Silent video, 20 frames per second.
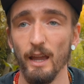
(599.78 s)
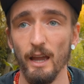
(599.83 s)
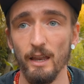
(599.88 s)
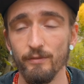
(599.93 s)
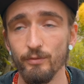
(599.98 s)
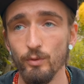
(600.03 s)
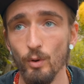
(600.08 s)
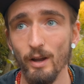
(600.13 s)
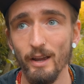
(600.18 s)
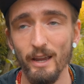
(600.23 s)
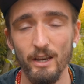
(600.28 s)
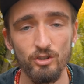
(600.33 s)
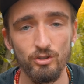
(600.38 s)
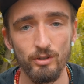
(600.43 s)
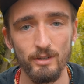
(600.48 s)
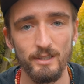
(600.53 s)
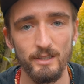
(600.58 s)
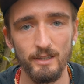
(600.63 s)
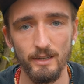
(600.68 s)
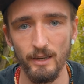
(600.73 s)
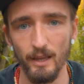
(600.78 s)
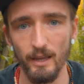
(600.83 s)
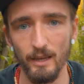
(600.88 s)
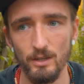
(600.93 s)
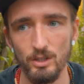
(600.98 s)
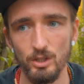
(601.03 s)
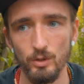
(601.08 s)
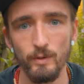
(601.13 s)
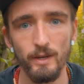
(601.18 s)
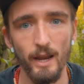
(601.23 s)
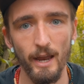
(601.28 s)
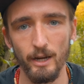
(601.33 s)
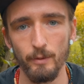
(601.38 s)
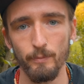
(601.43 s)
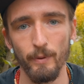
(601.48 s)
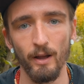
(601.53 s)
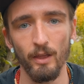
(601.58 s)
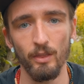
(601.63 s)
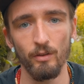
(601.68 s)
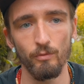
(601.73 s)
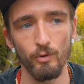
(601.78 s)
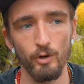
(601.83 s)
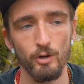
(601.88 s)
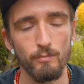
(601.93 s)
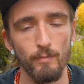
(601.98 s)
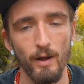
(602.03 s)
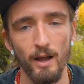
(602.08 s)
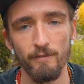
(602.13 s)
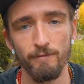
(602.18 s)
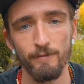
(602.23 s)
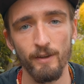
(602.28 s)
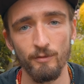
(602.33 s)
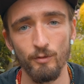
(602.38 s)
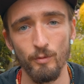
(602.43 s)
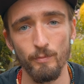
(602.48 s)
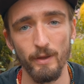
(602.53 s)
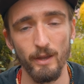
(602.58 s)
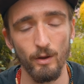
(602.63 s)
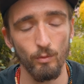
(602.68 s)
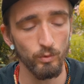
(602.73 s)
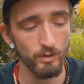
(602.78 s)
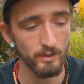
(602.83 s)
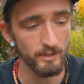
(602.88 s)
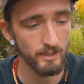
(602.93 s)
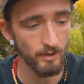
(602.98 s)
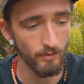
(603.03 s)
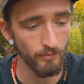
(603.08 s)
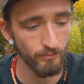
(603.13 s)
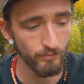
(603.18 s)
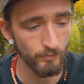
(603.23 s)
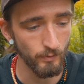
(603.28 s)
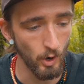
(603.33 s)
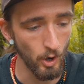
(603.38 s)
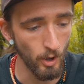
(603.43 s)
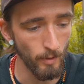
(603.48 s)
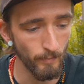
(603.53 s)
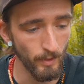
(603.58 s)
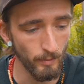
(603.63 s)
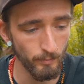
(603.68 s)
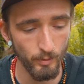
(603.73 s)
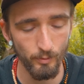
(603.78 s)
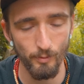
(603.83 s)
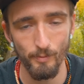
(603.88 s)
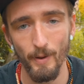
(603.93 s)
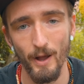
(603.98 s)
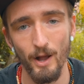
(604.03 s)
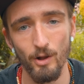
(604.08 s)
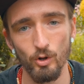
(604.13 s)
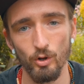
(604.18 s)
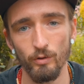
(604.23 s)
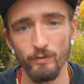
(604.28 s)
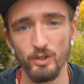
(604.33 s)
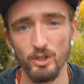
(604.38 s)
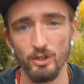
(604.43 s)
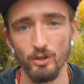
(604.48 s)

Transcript: And if you are interested in doing any part of the route, my favourite bit was from MOOR Park over to